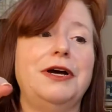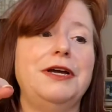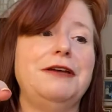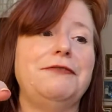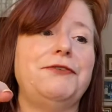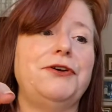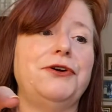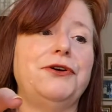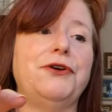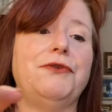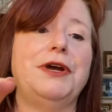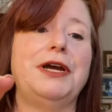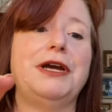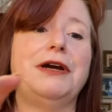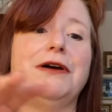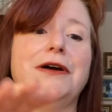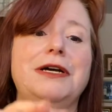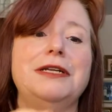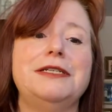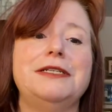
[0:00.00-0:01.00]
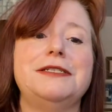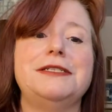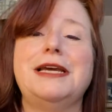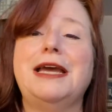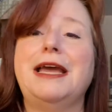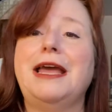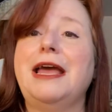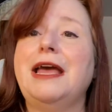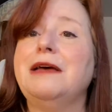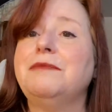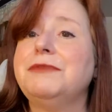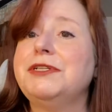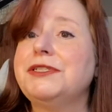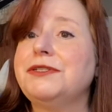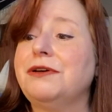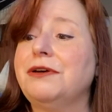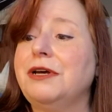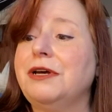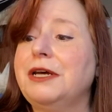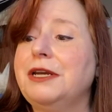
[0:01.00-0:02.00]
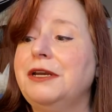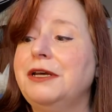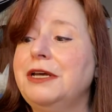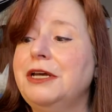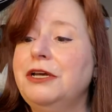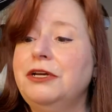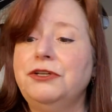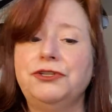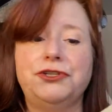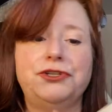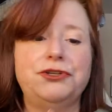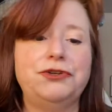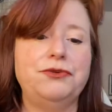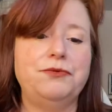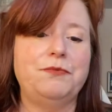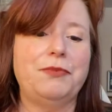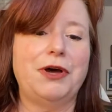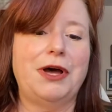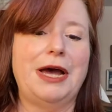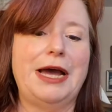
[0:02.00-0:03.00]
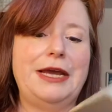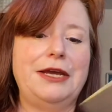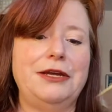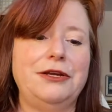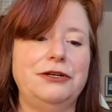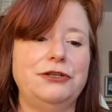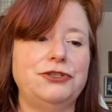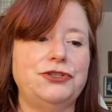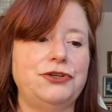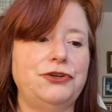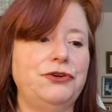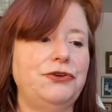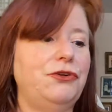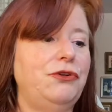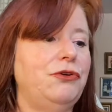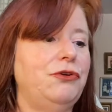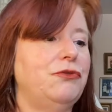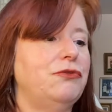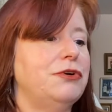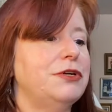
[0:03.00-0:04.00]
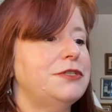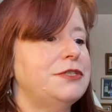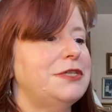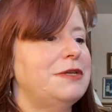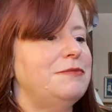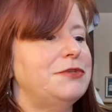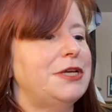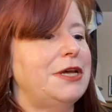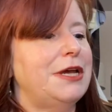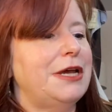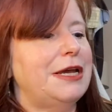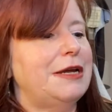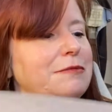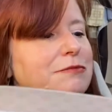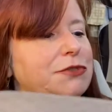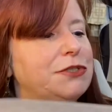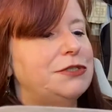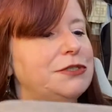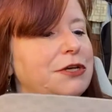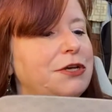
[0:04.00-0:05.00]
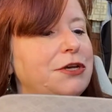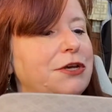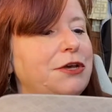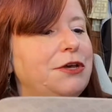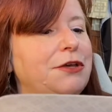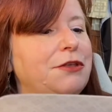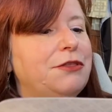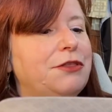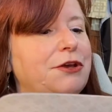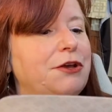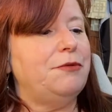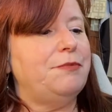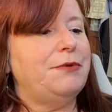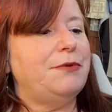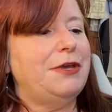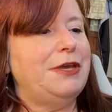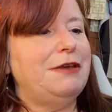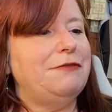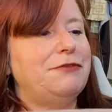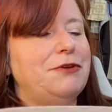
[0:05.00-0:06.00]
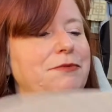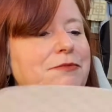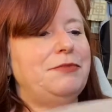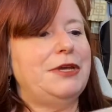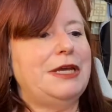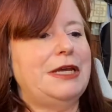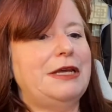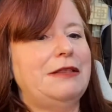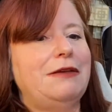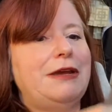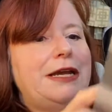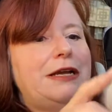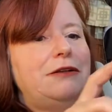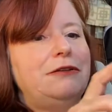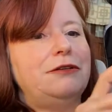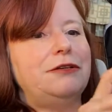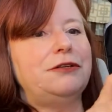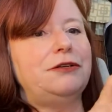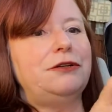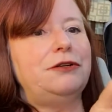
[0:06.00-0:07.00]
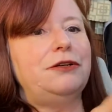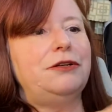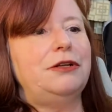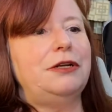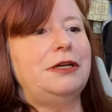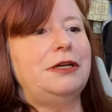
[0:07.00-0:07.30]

if you're going on to, say, Amazon to buy your journal, or sometimes there'll even be like a little